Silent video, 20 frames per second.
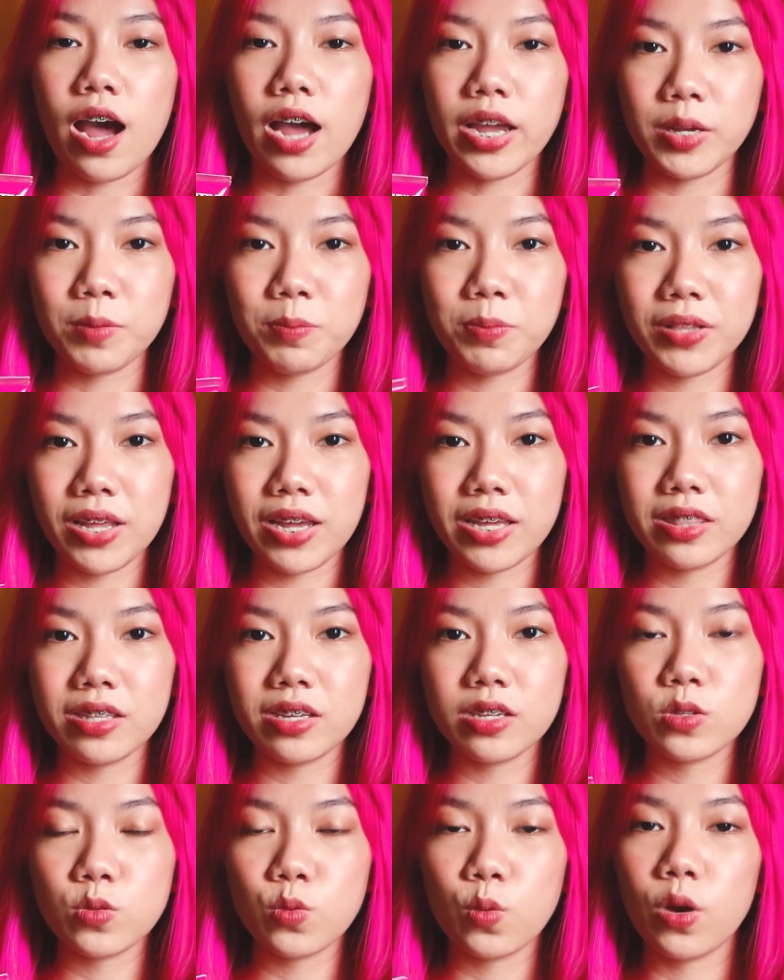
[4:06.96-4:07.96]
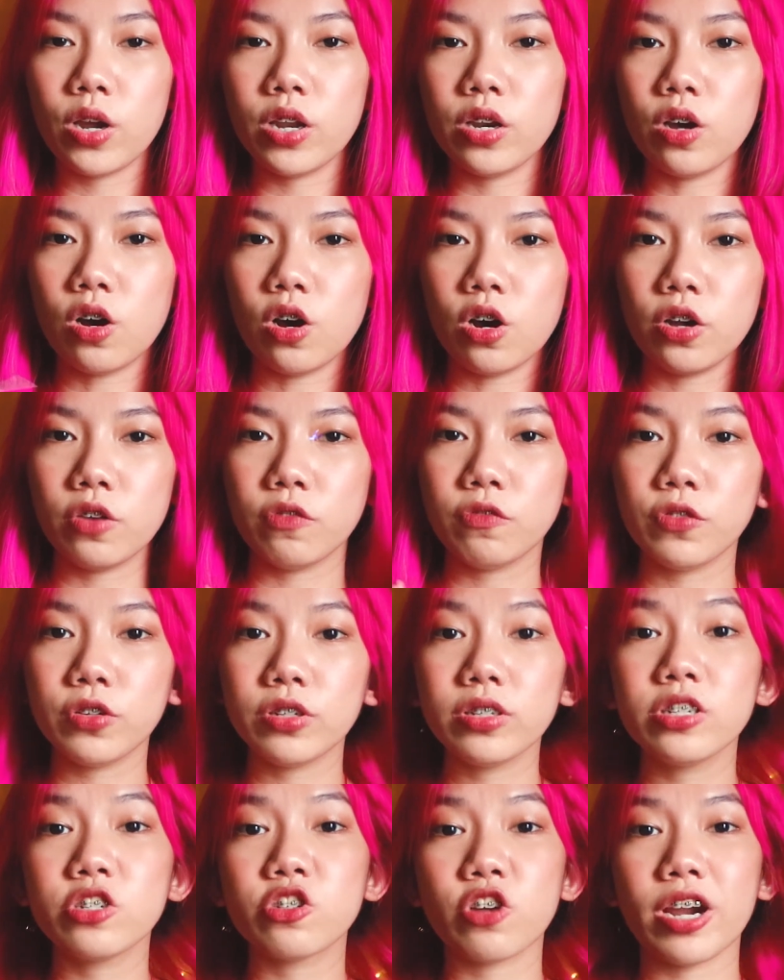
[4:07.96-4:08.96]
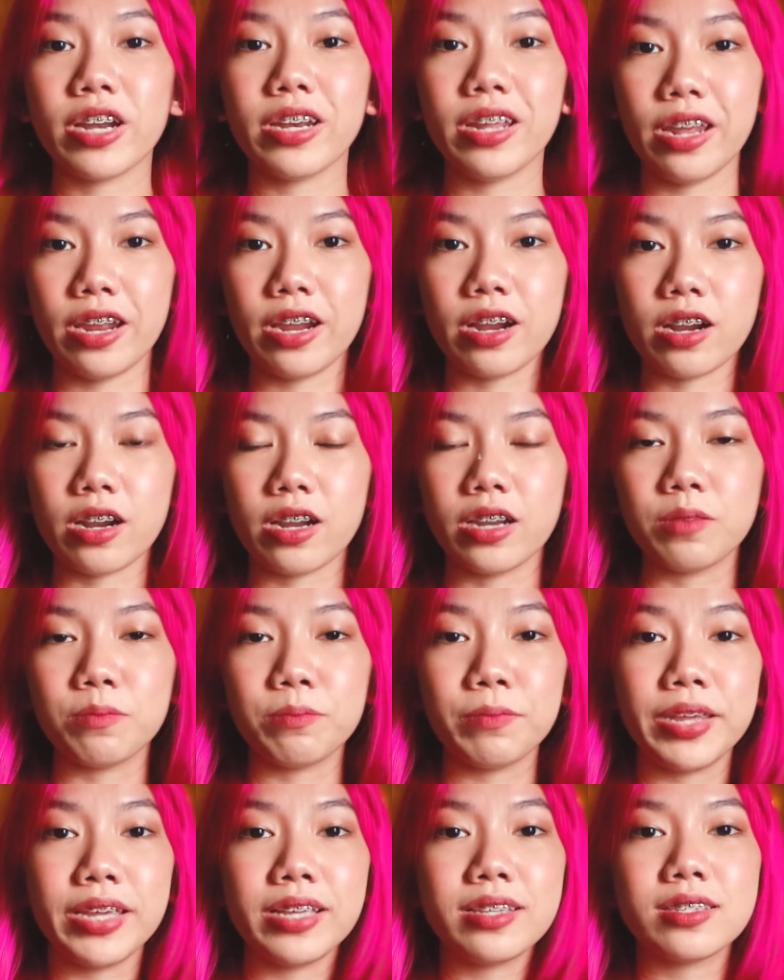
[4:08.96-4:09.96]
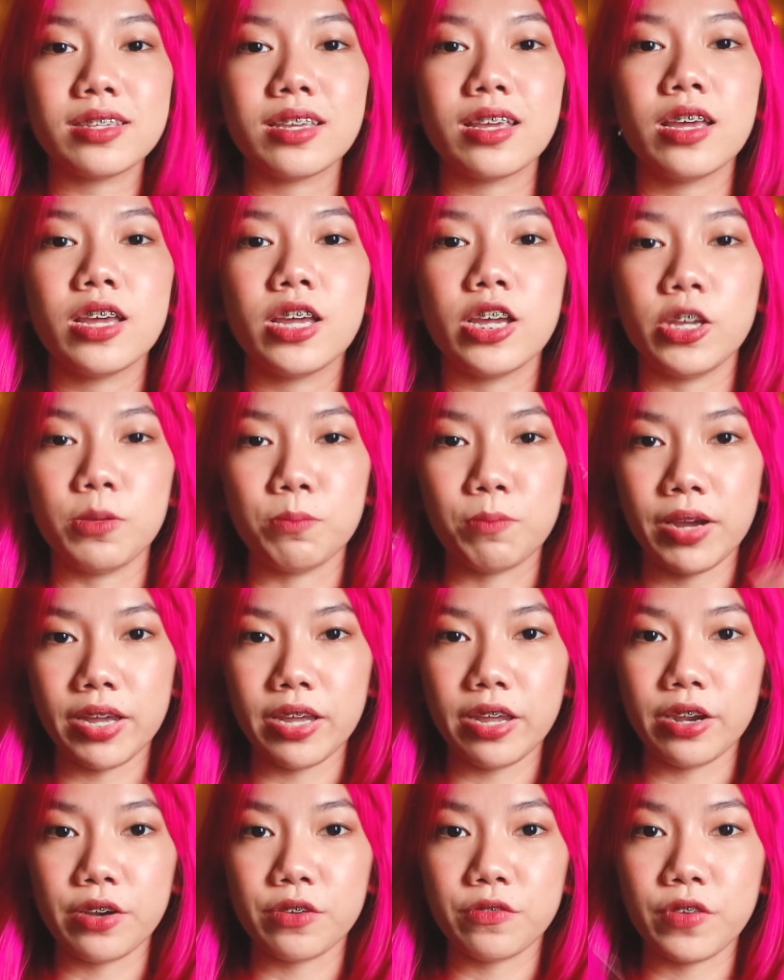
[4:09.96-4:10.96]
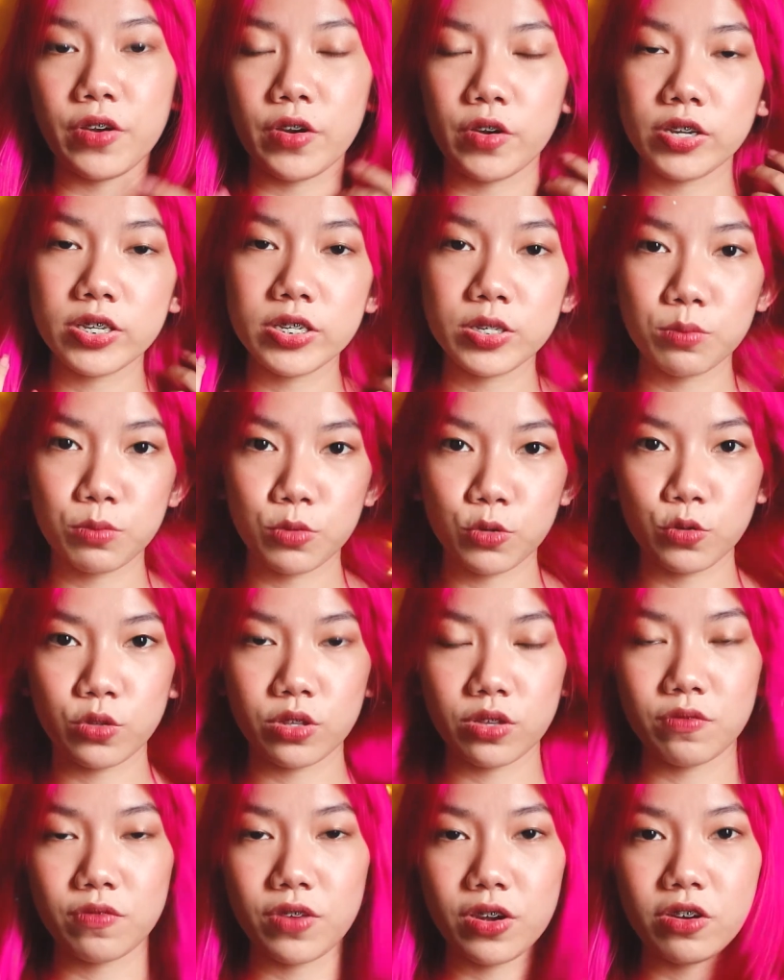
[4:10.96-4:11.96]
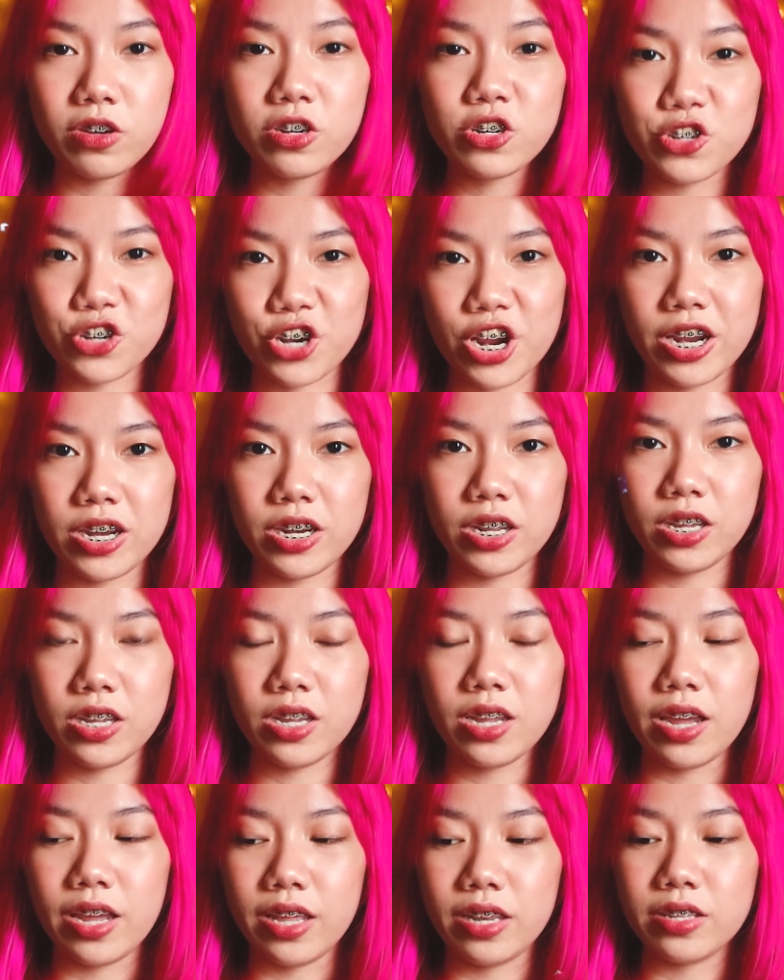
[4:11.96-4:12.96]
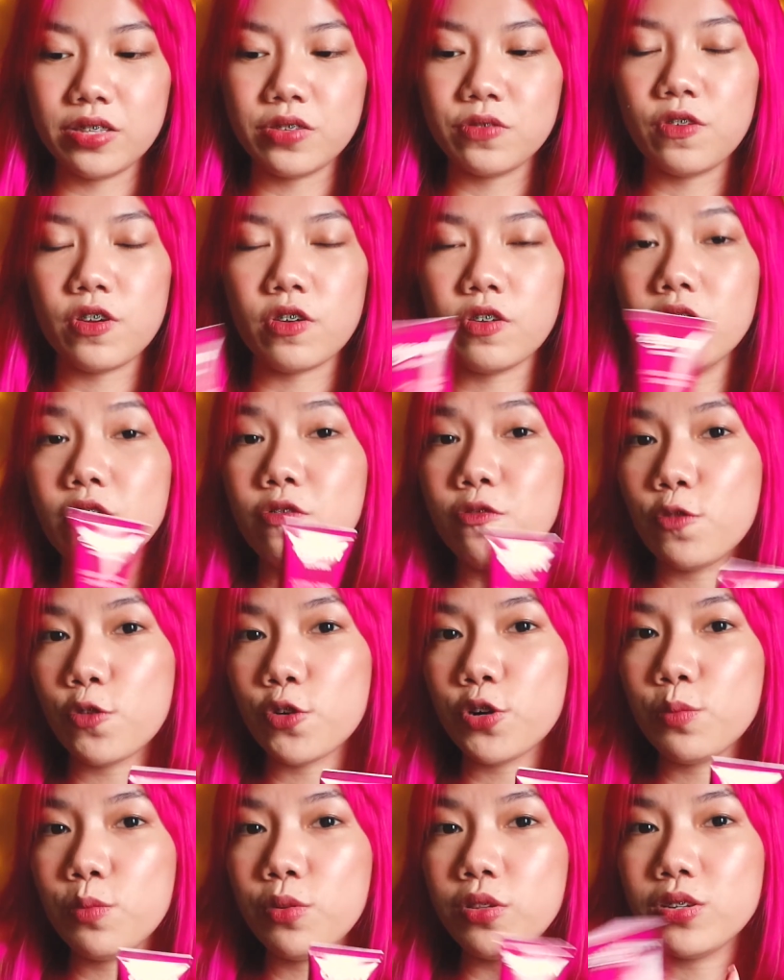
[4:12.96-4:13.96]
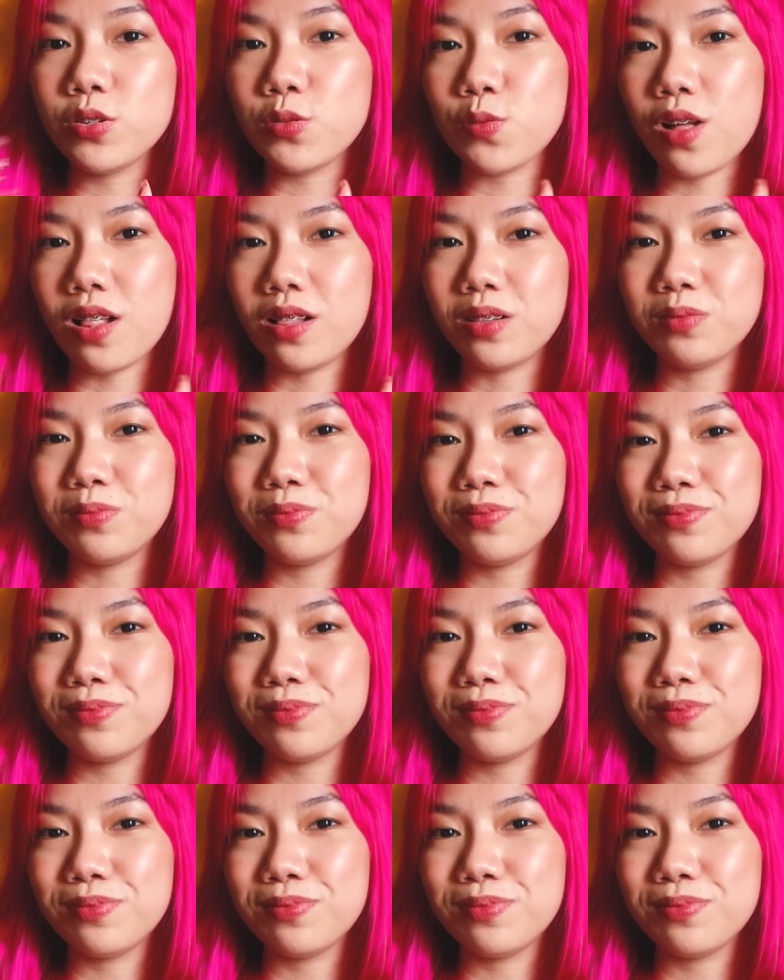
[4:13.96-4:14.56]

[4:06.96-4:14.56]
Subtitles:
I applied this one on fully dried hair. It makes my hair very smooth and very shiny, and it's very affordable as well.